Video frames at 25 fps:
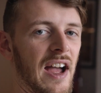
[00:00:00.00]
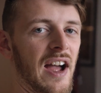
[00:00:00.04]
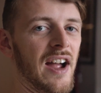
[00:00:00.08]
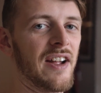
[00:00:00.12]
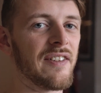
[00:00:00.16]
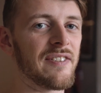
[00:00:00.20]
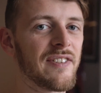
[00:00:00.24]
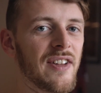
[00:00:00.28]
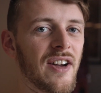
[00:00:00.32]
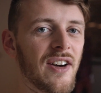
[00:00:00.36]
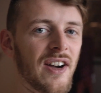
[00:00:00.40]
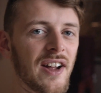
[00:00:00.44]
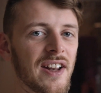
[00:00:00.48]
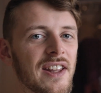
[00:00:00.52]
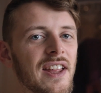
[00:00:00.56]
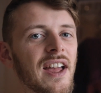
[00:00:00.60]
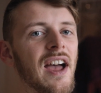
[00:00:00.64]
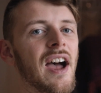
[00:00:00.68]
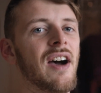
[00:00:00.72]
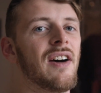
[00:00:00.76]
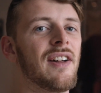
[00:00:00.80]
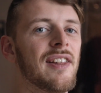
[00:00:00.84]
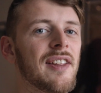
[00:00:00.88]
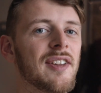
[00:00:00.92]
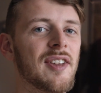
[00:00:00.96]
I have no idea
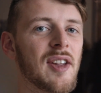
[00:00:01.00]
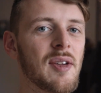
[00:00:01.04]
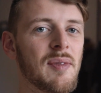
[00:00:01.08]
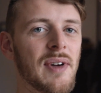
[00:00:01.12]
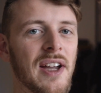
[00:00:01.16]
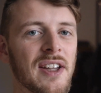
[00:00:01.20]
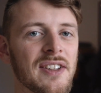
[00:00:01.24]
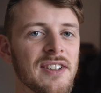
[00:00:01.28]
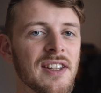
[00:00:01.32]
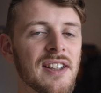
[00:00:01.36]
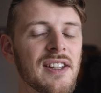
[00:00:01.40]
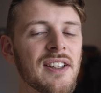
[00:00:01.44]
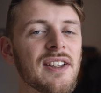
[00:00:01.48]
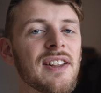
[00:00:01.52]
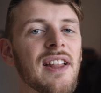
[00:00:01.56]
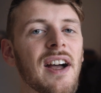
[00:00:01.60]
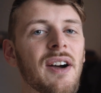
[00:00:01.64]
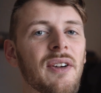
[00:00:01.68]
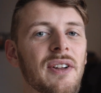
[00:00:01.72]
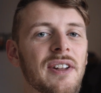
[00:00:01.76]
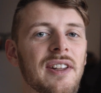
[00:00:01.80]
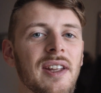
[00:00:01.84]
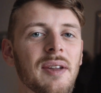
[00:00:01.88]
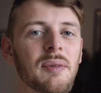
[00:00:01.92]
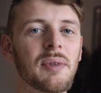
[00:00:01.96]
how Eliska managed to do that
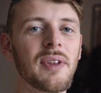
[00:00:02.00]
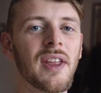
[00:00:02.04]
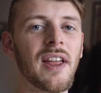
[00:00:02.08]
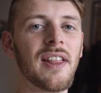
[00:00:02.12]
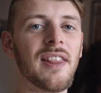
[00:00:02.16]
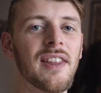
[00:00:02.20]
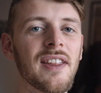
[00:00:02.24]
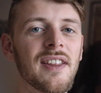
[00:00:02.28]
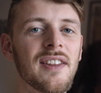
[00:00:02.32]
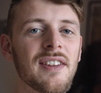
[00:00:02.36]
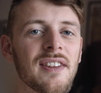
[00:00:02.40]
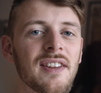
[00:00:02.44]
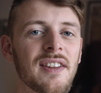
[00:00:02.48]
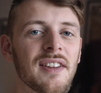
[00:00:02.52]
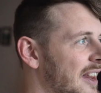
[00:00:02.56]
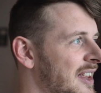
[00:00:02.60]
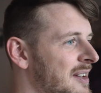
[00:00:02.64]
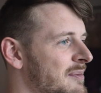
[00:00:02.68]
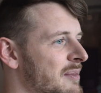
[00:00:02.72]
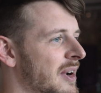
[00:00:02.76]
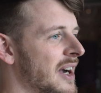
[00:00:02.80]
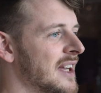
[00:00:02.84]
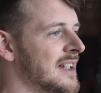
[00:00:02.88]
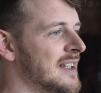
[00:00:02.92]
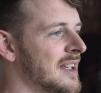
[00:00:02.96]
with tips like this. I
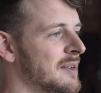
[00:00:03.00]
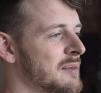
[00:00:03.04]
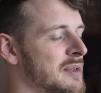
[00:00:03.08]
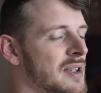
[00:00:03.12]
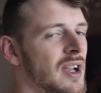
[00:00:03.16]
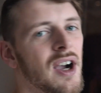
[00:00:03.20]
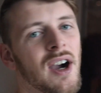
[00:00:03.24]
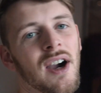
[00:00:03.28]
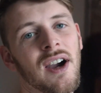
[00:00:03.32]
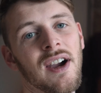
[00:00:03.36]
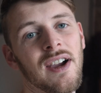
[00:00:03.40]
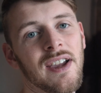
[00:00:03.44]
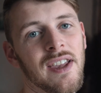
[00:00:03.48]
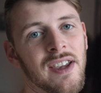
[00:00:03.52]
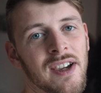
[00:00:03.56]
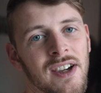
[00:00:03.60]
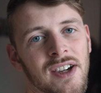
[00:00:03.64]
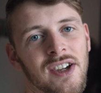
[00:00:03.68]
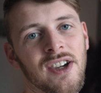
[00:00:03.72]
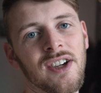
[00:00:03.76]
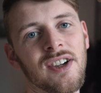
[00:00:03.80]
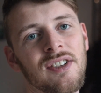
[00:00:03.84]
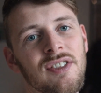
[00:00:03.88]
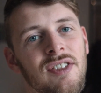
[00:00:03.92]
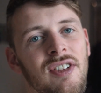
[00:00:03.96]
think my tips are get a
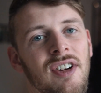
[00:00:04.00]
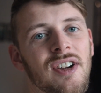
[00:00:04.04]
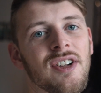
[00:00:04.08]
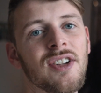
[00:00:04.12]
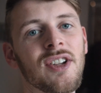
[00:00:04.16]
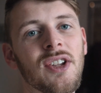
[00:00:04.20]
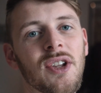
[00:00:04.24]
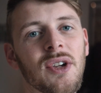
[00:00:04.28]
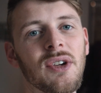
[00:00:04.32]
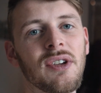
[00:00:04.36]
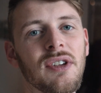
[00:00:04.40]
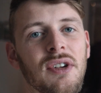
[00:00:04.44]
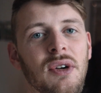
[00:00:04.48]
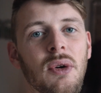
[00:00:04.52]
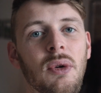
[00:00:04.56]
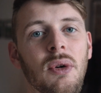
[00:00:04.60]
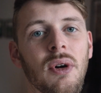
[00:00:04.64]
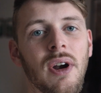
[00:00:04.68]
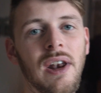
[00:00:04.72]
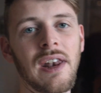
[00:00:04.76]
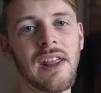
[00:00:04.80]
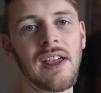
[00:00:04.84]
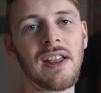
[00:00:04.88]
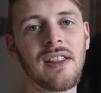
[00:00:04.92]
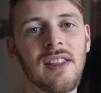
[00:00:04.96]
girlfriend who's
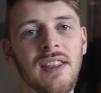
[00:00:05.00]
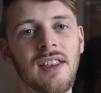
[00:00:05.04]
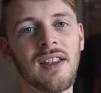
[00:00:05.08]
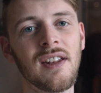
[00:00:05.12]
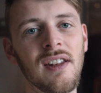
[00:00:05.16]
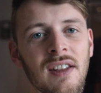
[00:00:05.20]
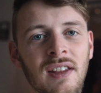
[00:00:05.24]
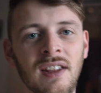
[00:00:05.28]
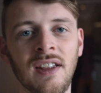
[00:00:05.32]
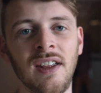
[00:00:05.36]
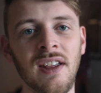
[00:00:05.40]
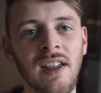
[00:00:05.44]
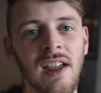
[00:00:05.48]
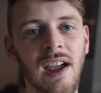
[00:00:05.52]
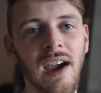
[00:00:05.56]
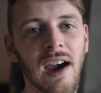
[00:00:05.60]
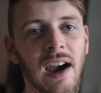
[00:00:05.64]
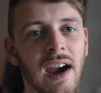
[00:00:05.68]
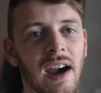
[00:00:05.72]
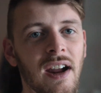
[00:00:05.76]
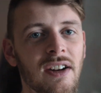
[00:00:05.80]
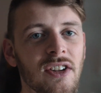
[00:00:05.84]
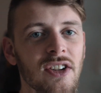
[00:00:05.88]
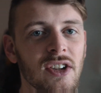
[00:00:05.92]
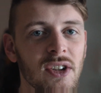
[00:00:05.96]
coordinated
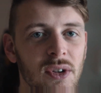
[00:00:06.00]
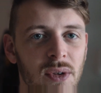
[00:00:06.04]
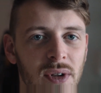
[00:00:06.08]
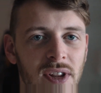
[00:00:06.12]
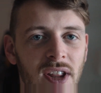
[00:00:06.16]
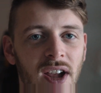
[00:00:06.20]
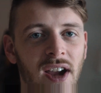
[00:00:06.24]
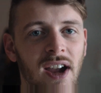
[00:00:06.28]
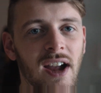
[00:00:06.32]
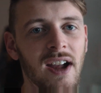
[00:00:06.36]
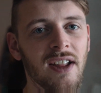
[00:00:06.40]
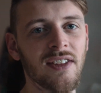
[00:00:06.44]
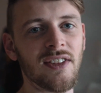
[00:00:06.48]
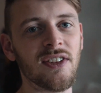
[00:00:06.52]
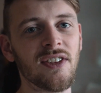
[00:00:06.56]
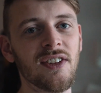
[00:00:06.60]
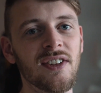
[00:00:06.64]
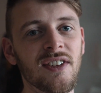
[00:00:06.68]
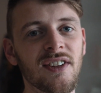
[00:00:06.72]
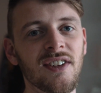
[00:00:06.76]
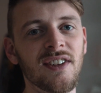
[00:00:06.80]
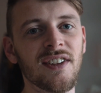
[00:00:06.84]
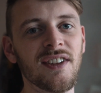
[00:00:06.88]
and good with her hands.